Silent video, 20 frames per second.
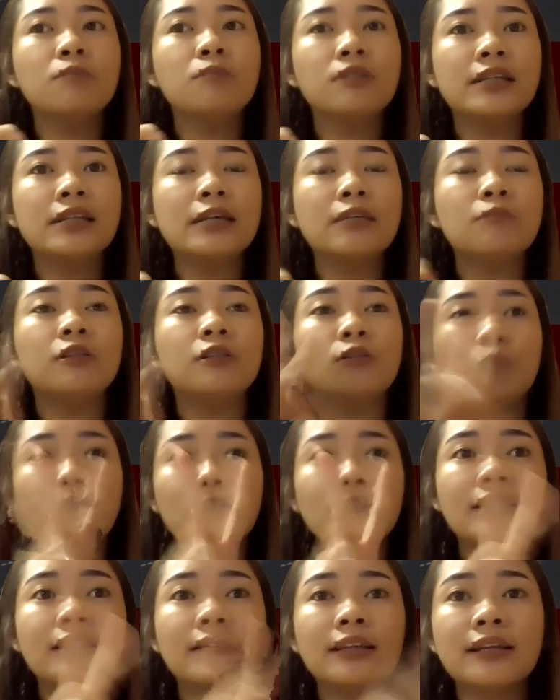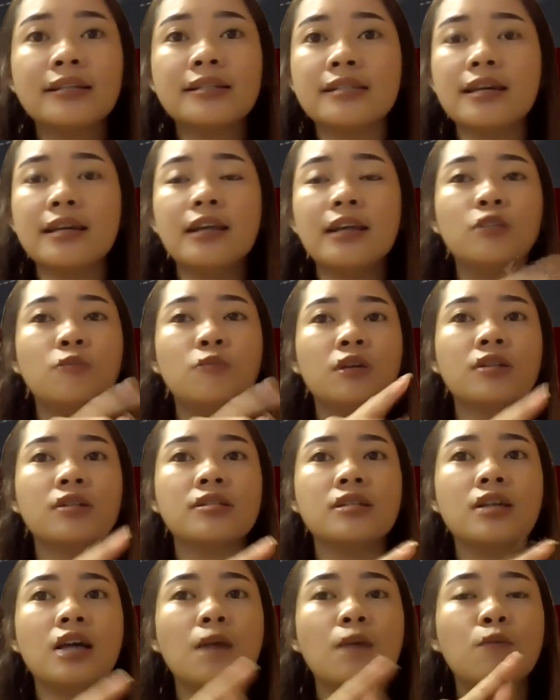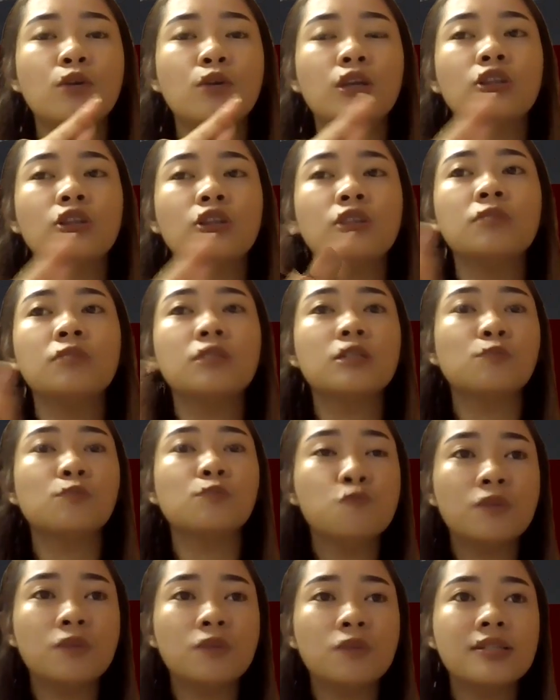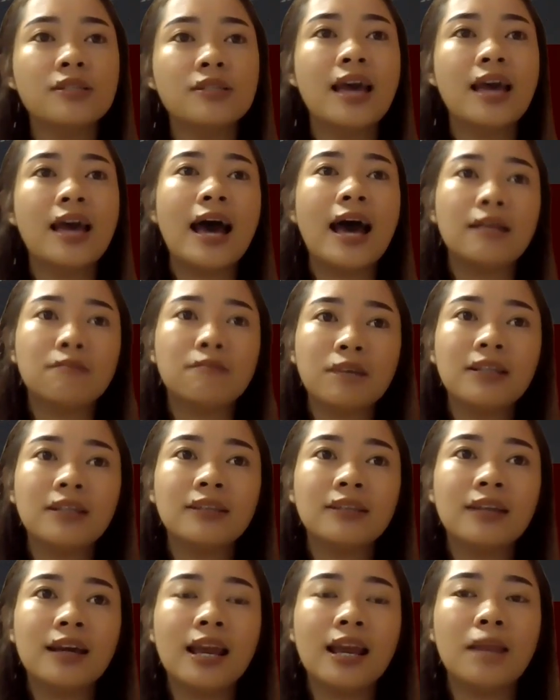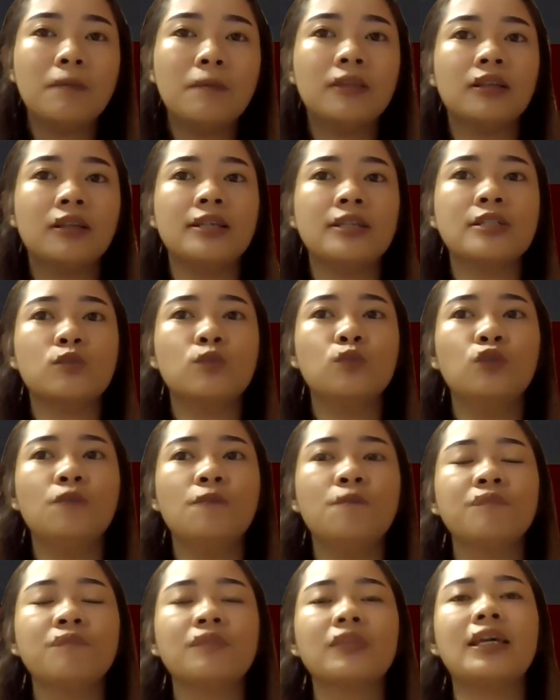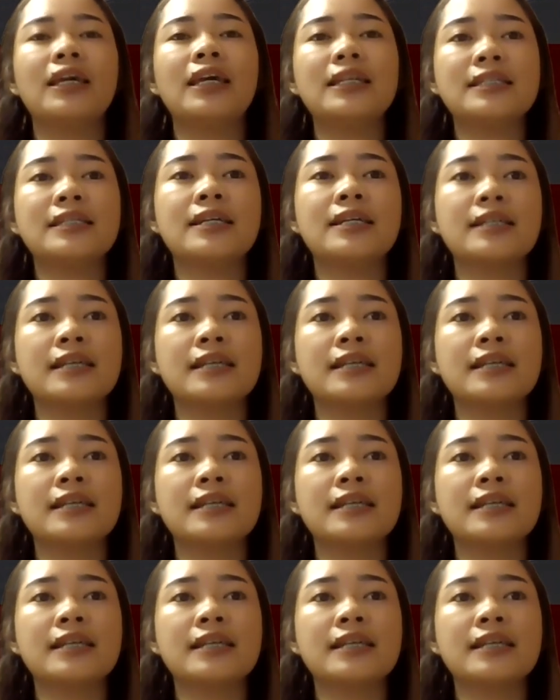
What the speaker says: undeniable link between literacy and numeracy among intermediate pupils at Madatag Elementary School.